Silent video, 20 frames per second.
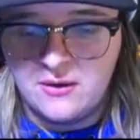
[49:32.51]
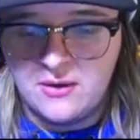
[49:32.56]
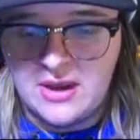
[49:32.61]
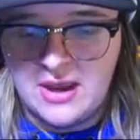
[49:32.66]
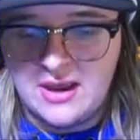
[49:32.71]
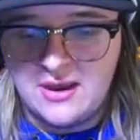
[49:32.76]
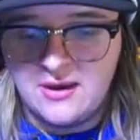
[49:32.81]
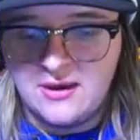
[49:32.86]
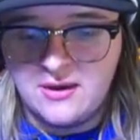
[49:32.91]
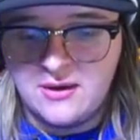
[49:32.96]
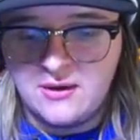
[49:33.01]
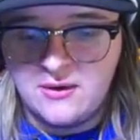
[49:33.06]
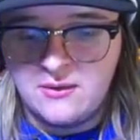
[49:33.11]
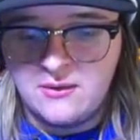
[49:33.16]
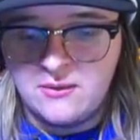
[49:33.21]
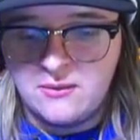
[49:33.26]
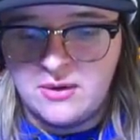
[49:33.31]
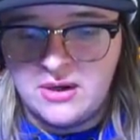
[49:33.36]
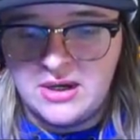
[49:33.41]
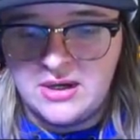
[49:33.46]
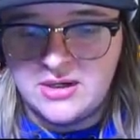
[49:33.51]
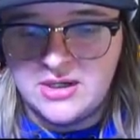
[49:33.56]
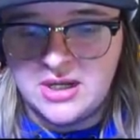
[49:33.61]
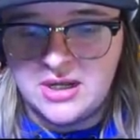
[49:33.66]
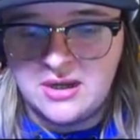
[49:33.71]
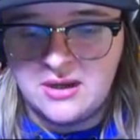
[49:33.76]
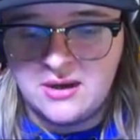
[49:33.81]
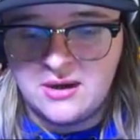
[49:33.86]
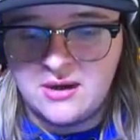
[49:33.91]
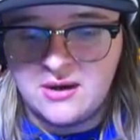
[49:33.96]
Okay, need
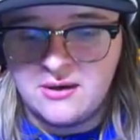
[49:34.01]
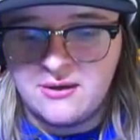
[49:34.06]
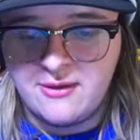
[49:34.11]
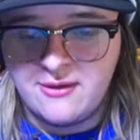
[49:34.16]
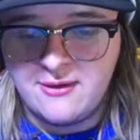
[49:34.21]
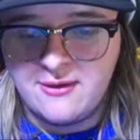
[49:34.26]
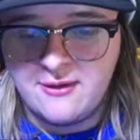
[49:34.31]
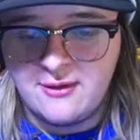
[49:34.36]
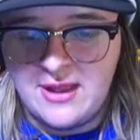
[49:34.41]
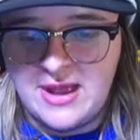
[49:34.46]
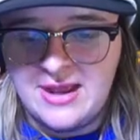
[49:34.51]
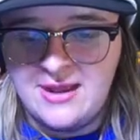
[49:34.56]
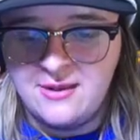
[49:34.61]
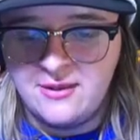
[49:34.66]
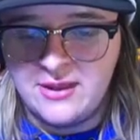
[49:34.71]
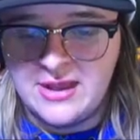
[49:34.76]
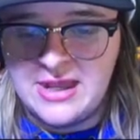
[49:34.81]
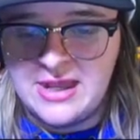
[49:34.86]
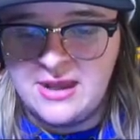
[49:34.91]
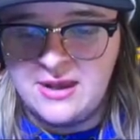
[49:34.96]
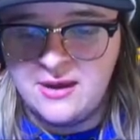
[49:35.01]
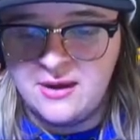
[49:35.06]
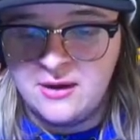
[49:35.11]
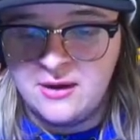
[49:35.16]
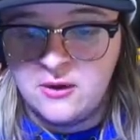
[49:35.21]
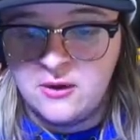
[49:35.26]
to slightly...